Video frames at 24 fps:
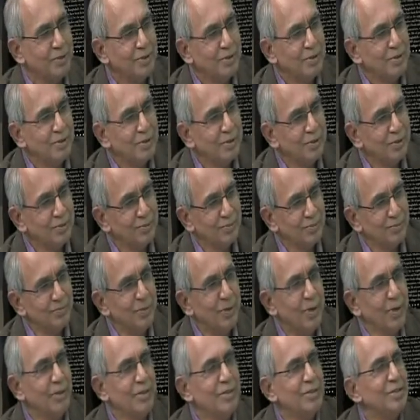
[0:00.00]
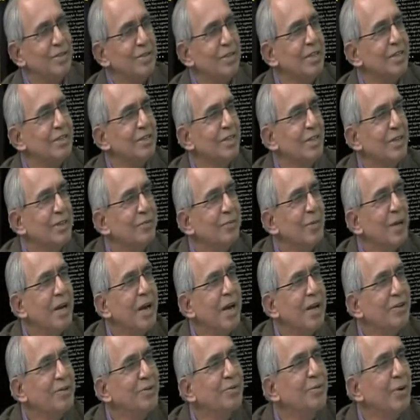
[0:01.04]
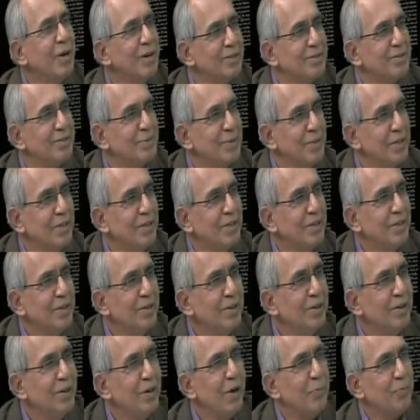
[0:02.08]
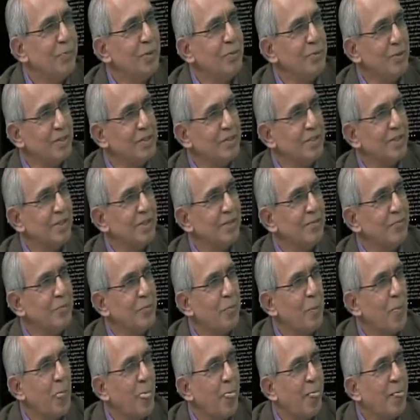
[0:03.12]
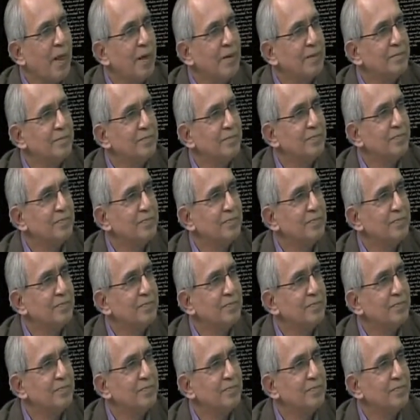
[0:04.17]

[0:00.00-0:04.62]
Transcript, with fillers: all these things, but I do want to be optimistic. Okay, tell me,